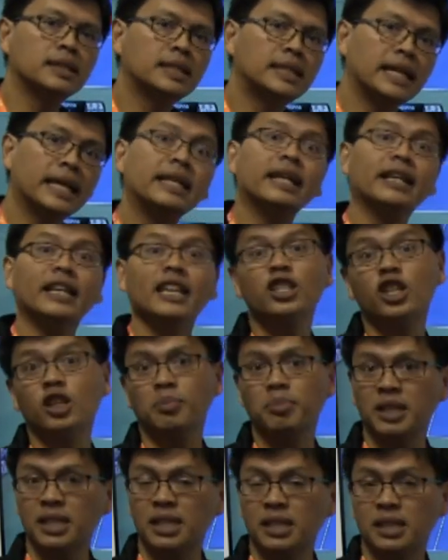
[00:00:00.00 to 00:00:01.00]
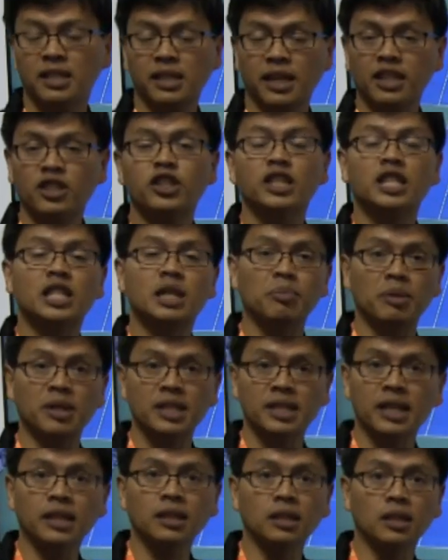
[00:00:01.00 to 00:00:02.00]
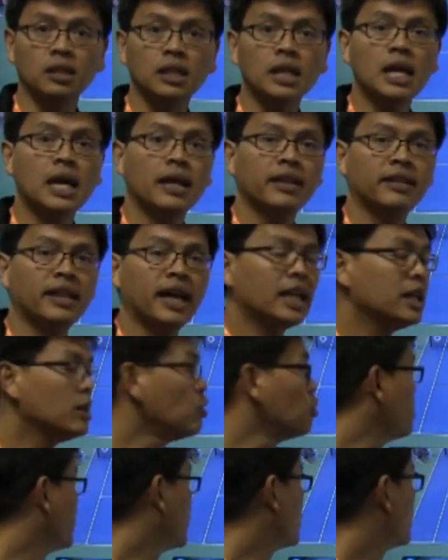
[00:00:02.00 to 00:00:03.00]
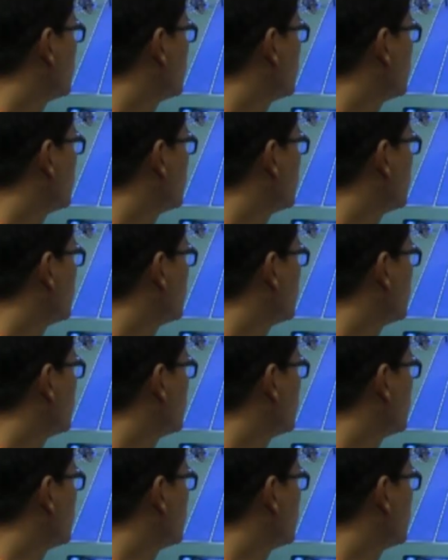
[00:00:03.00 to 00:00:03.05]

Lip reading: sending an HDCP signal, then it would be a